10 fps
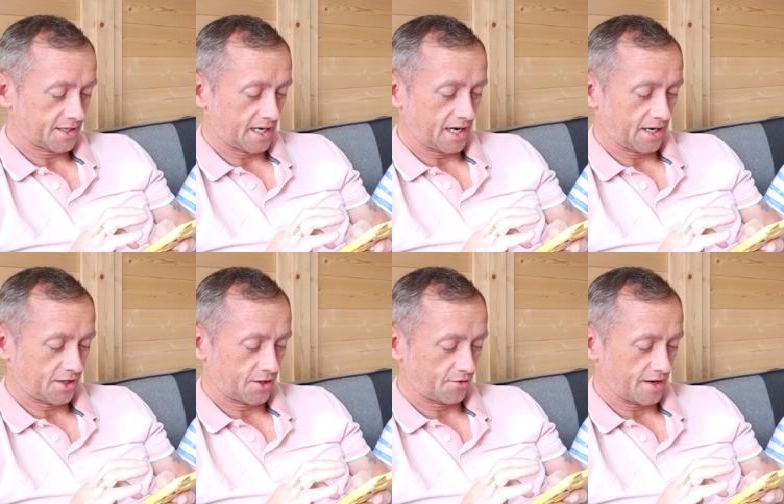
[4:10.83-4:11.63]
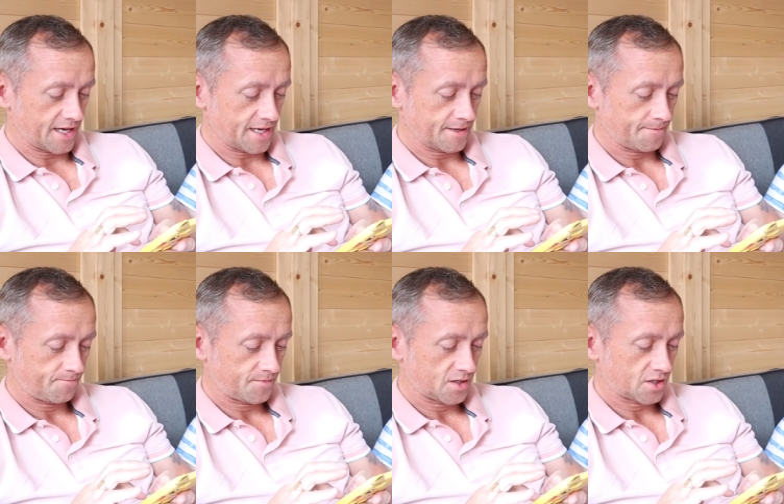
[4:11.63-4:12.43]
And three
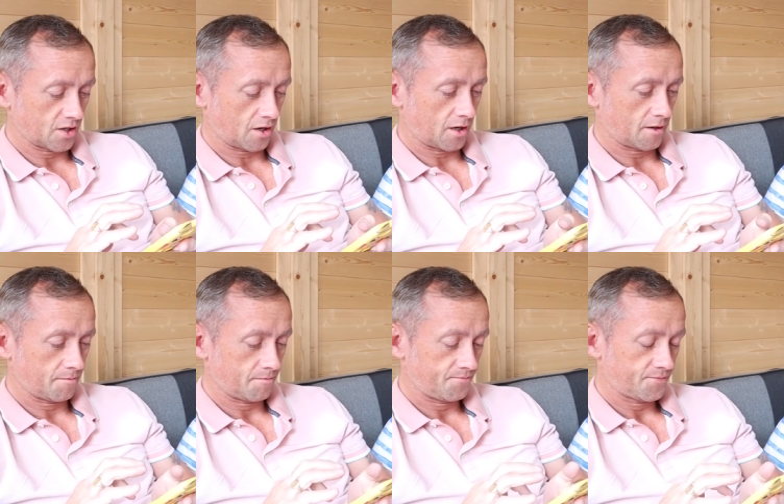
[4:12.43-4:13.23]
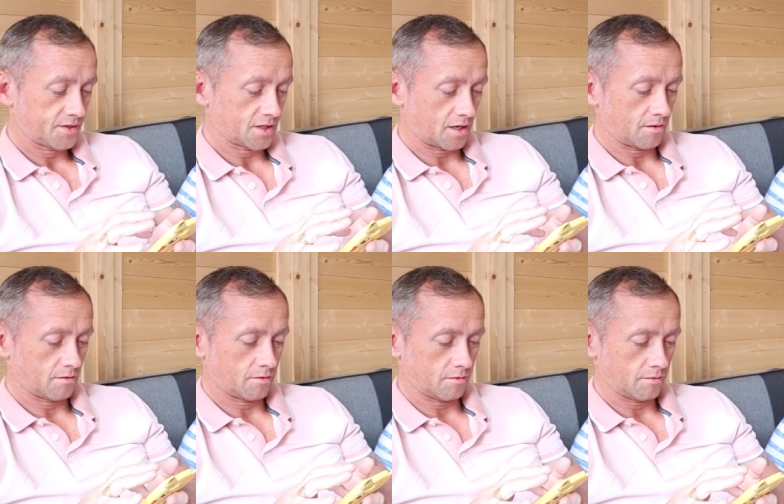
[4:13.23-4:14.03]
star. There.
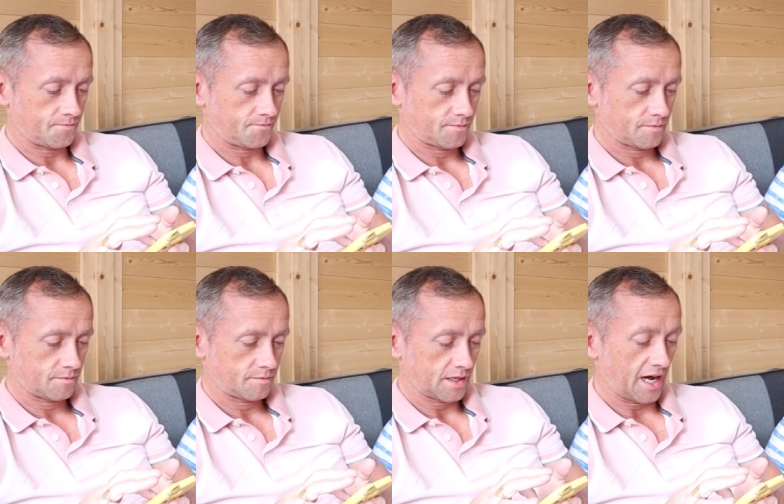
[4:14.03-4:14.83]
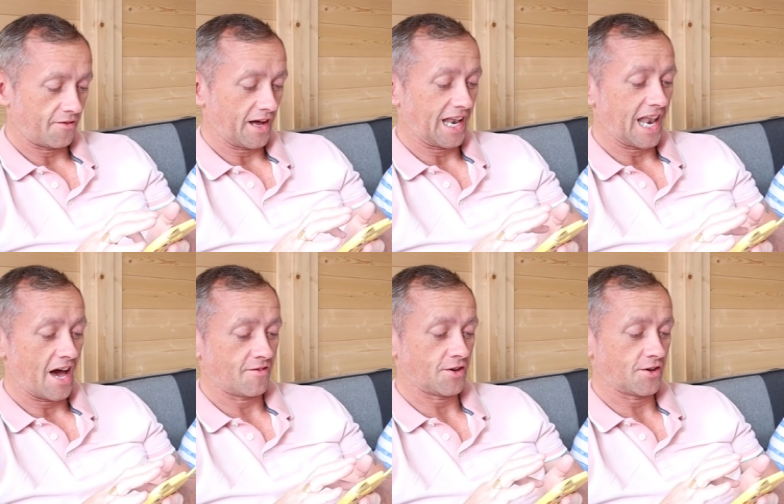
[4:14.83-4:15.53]
Oh. I have 11